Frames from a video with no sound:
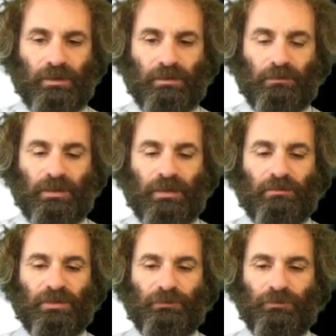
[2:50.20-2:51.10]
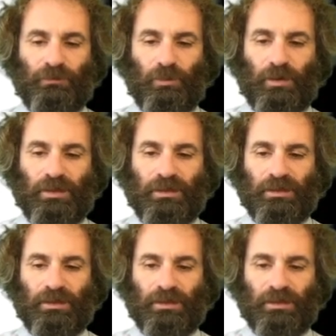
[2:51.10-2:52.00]
but element 1
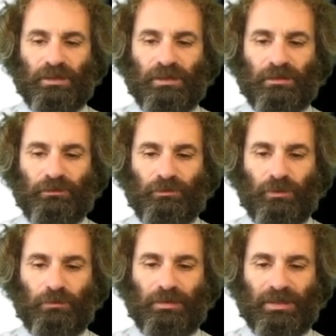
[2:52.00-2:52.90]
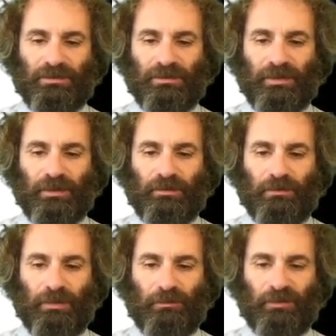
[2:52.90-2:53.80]
is 4 bytes later
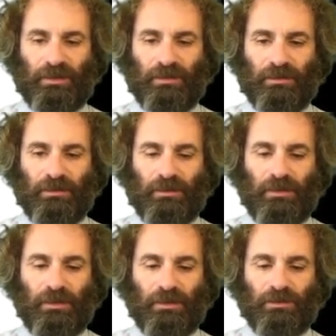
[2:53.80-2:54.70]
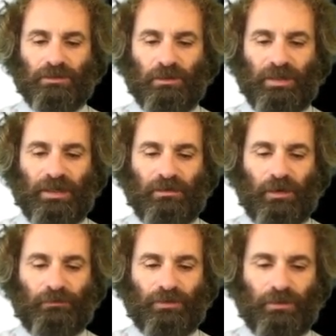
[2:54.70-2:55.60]
in memory, so we add an
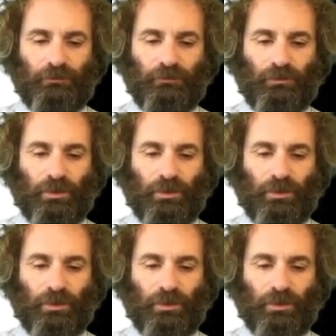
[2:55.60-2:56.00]
offset of 4.